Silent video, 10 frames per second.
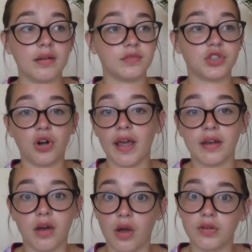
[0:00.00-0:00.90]
try
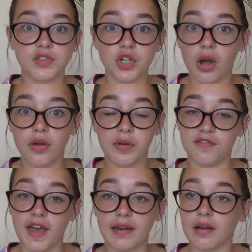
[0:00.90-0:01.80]
and host your own
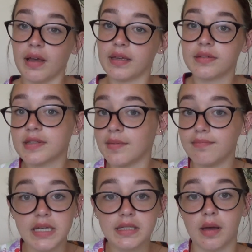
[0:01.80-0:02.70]
event, like some
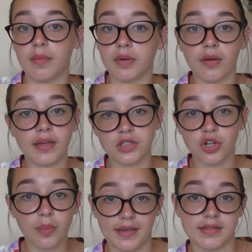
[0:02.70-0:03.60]
meetup going
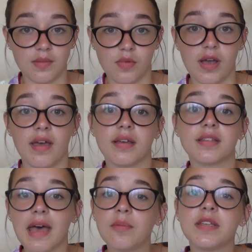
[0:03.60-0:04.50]
shopping somewhere, because
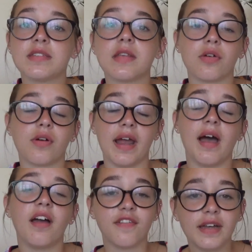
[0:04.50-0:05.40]
that would be so great.
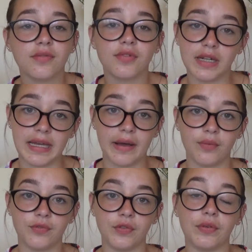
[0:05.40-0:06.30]
I find it really
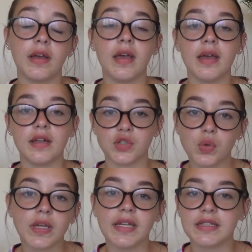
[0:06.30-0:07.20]
helpful
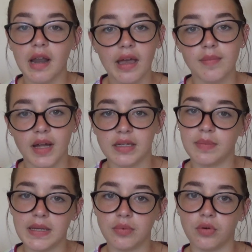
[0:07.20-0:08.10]
talking to like-minded
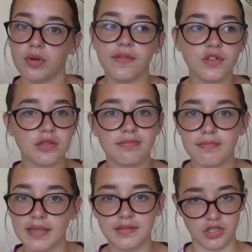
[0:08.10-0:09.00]
people. Even just
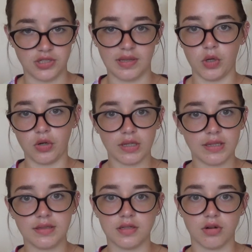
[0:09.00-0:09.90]
message someone on
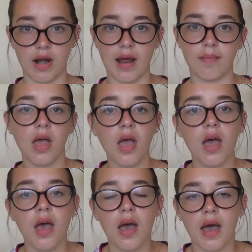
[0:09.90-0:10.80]
Instagram
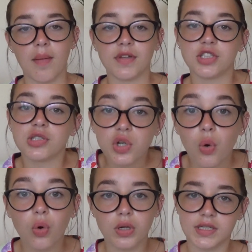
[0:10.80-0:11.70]
and just
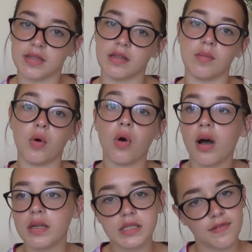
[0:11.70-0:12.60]
talk to them, or
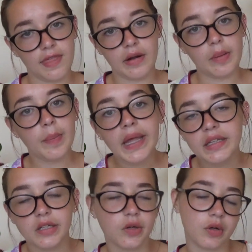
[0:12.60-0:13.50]
ask for their
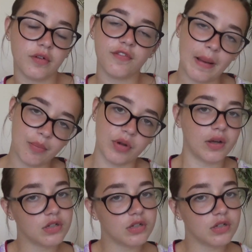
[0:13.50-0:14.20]
opinion on a fabric or